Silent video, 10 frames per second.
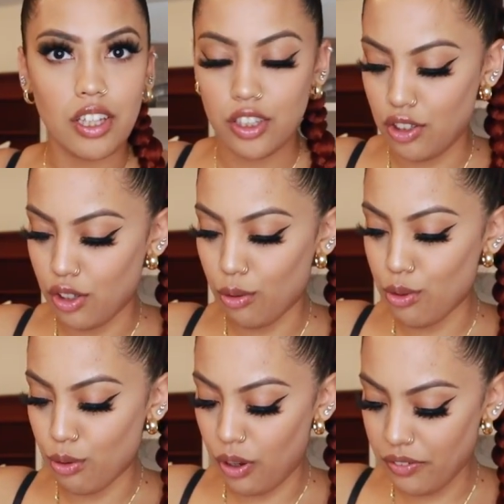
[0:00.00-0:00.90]
like, you know,
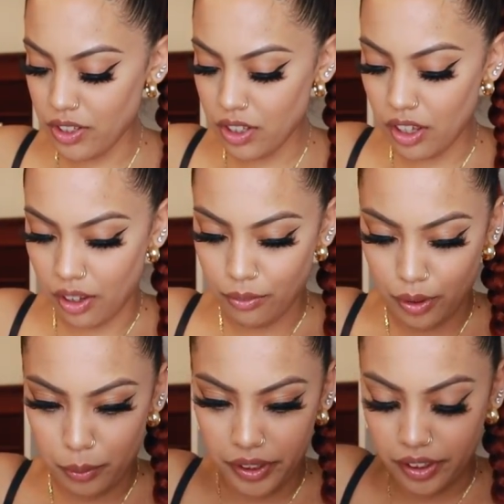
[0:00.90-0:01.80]
throw everything
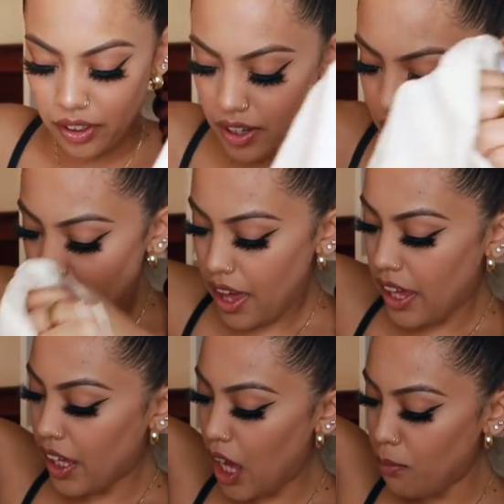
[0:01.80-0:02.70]
everywhere.
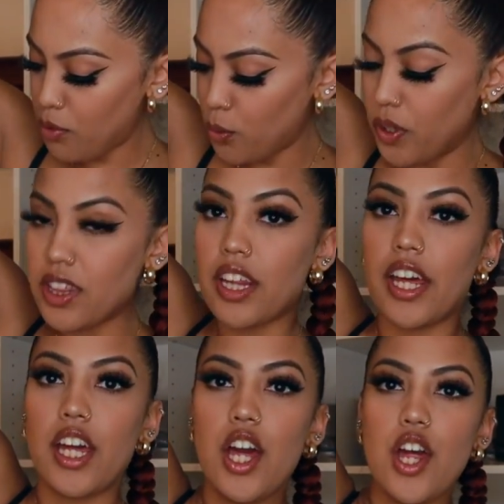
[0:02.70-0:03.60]
It comes with
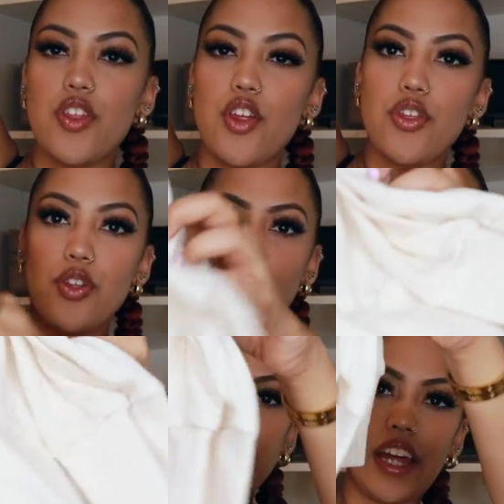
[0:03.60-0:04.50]
like the thermal